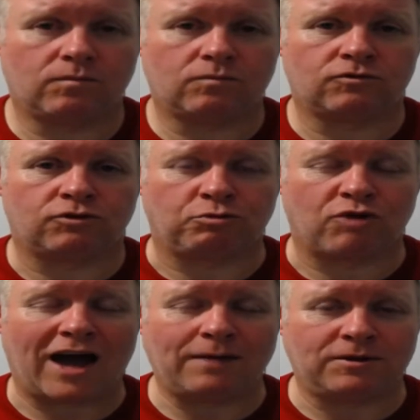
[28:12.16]

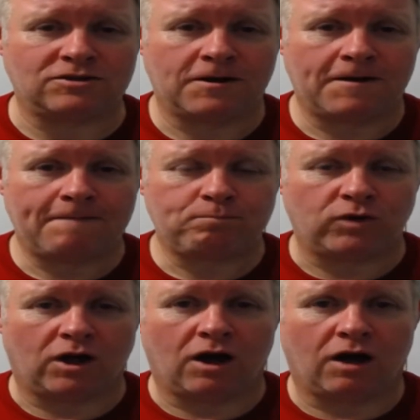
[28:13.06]
subscribers, you
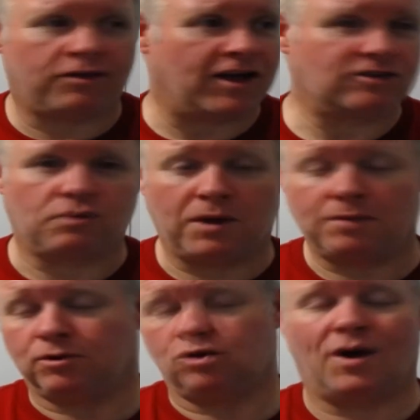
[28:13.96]
know, thanks to
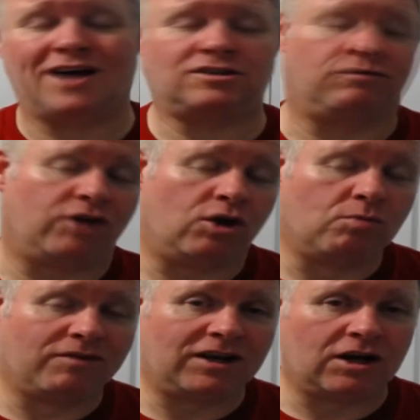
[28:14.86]
people that do actually view my
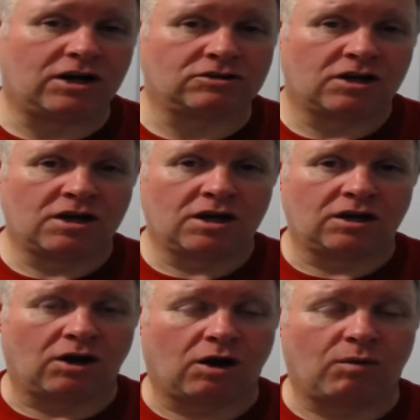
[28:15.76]
videos, you
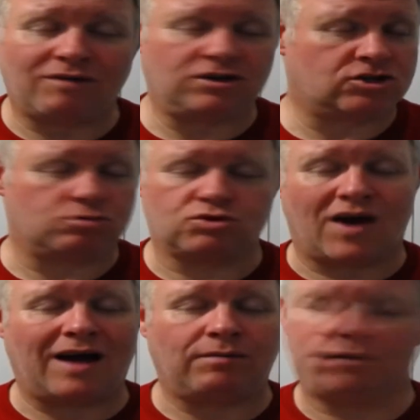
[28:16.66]
know, whether you
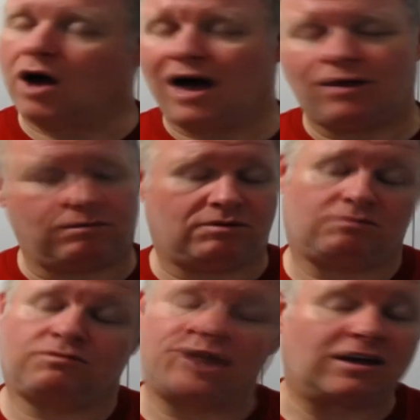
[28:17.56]
subscribe or not.
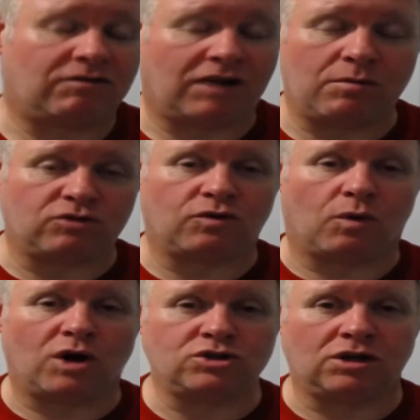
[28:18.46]
Thank you very much for
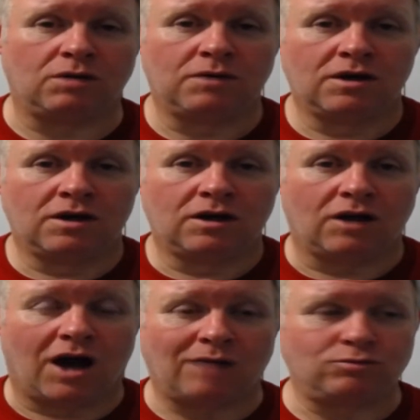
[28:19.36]
watching them. You
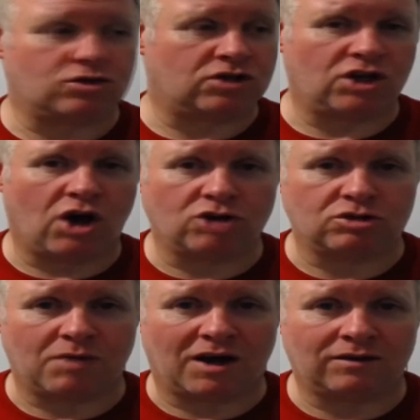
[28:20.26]
know, I'm just a Yorkshire
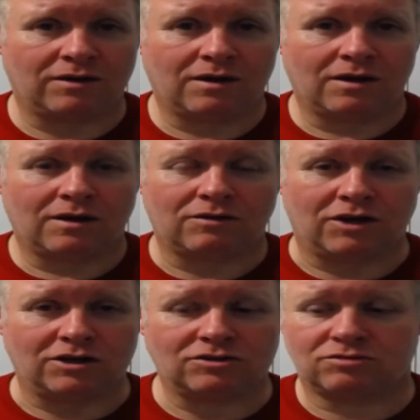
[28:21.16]
man
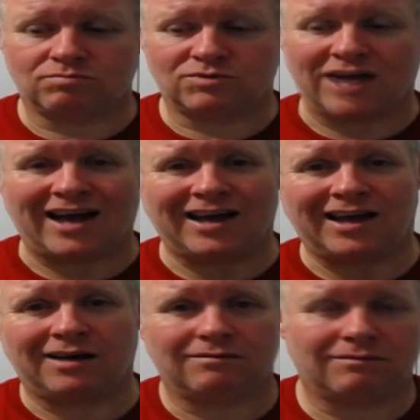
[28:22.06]
that's sat here
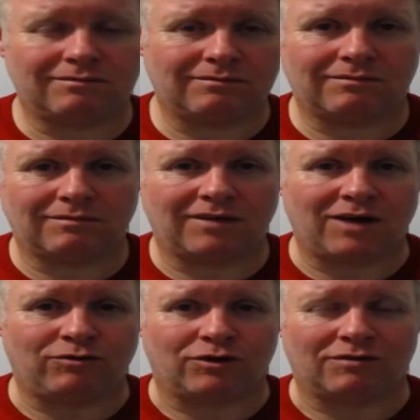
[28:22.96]
in
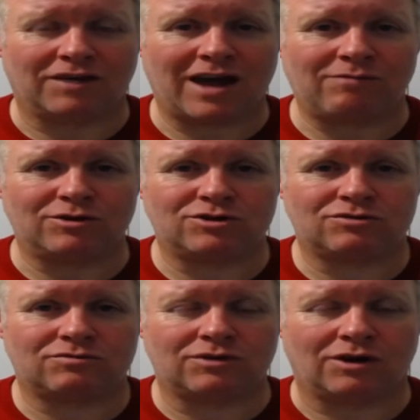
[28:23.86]
front of a camera,
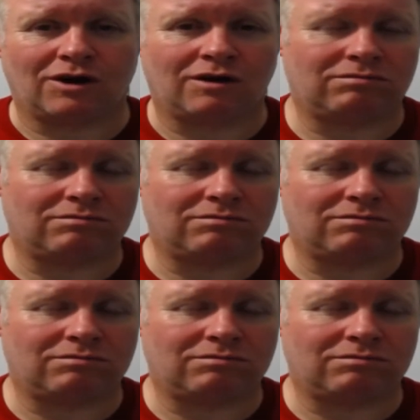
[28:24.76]
you know,